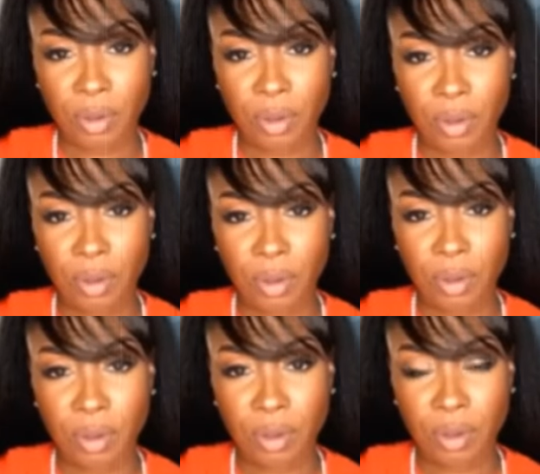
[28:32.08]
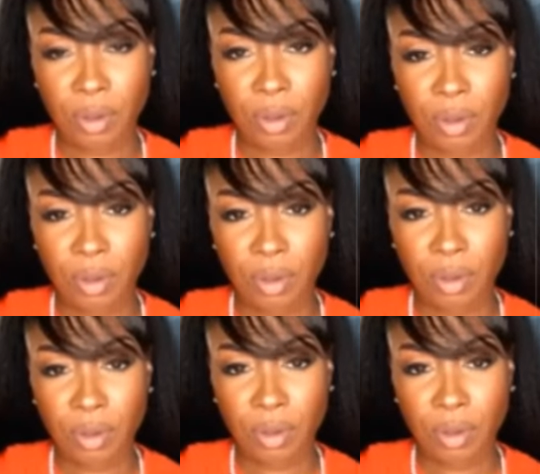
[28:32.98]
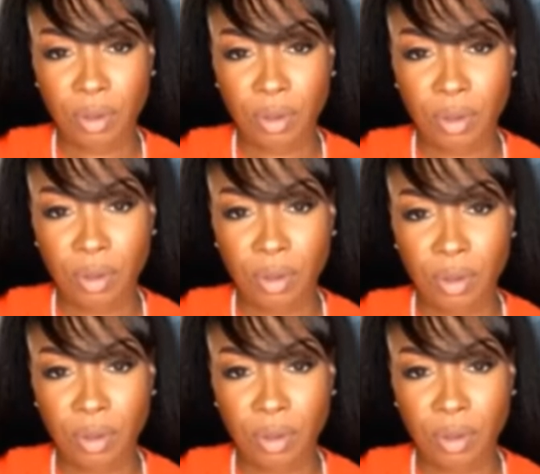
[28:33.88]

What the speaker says: [no speech]